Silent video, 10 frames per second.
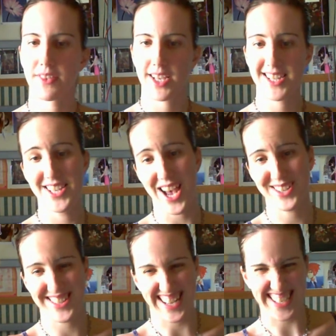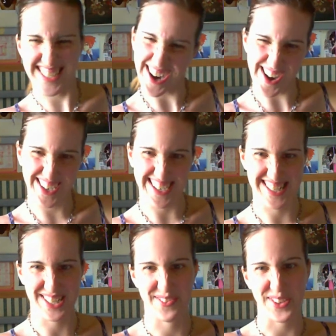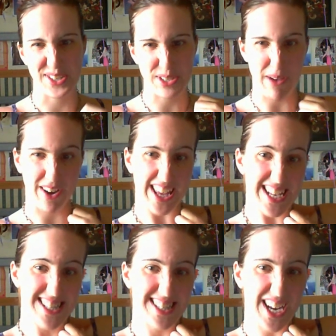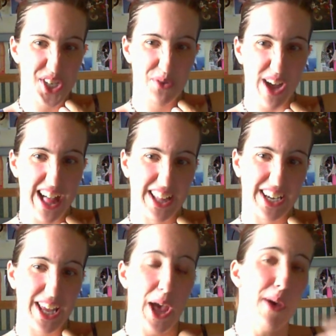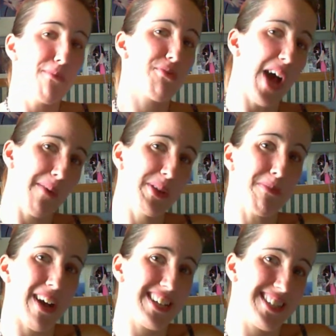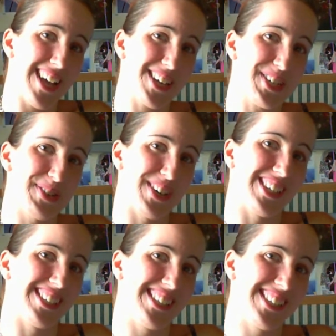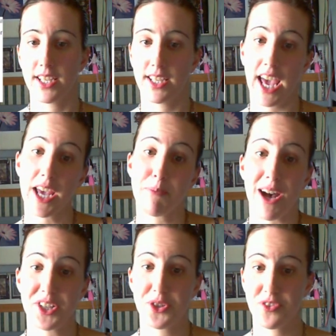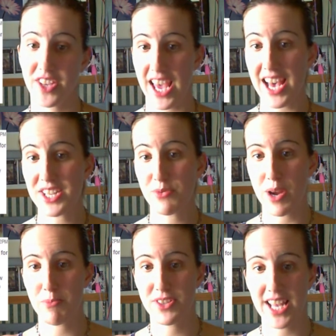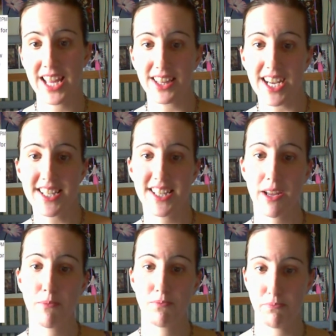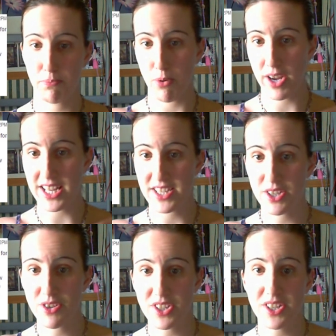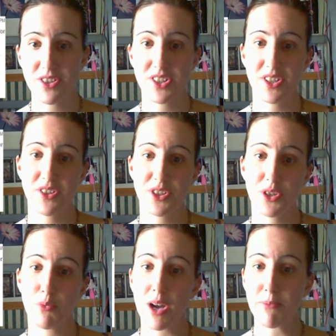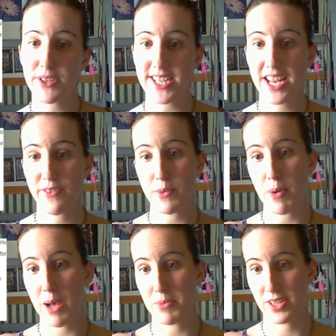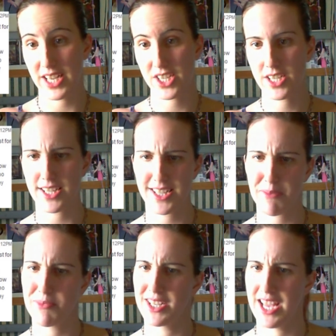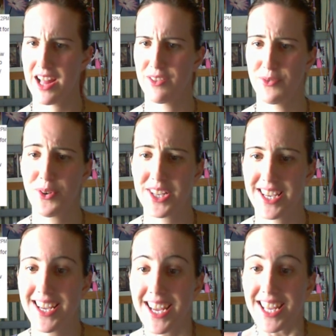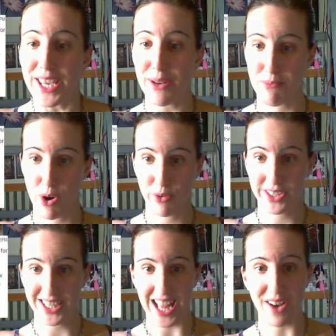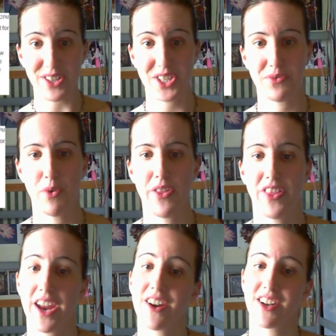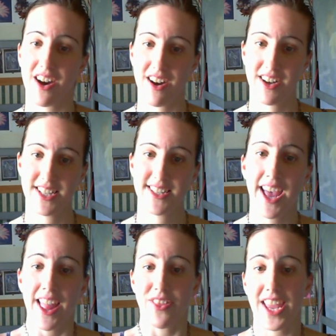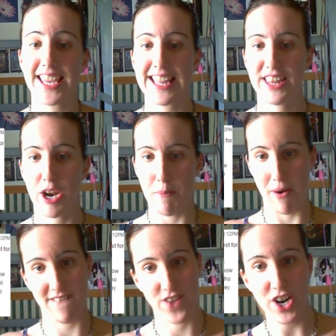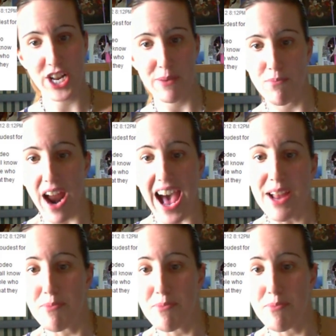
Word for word: Sounds like Target is confused about its sexuality, probably bisexual. Gay apostrophe S represent less than 0.00001% of the population, except in California, yet moan the loudest for their cause. They get their perverted pride